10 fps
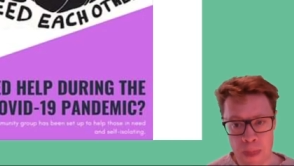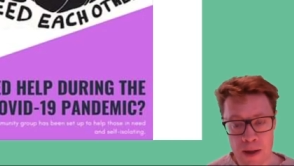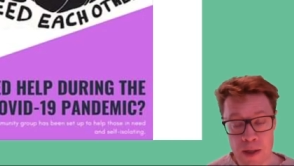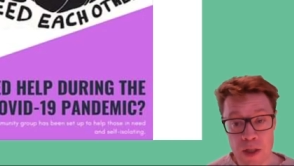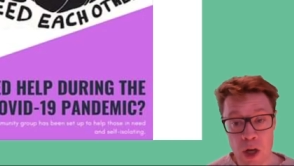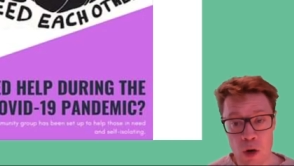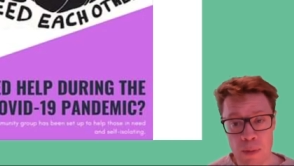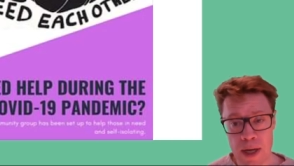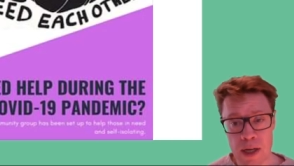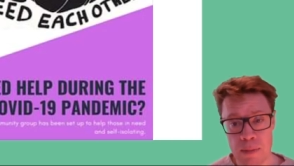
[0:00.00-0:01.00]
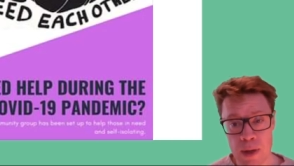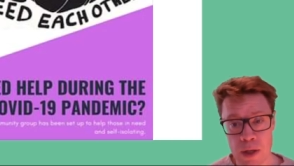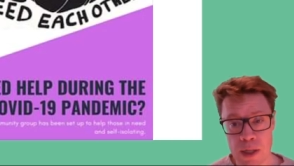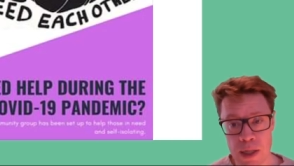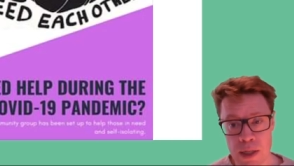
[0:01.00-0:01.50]
in so many
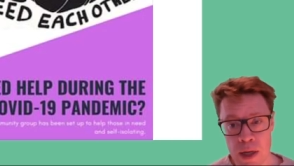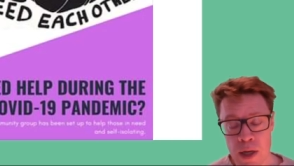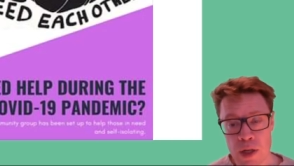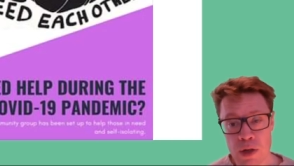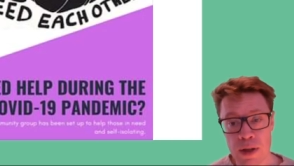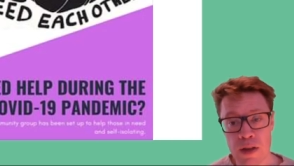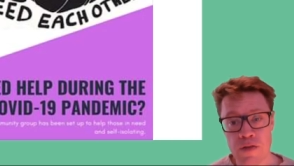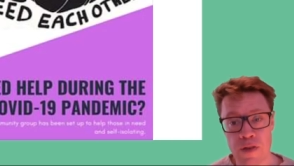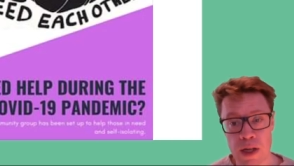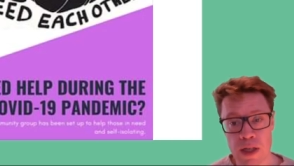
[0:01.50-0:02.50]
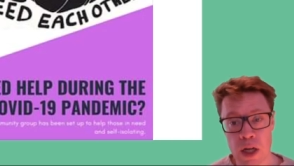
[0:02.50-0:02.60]
communities during the first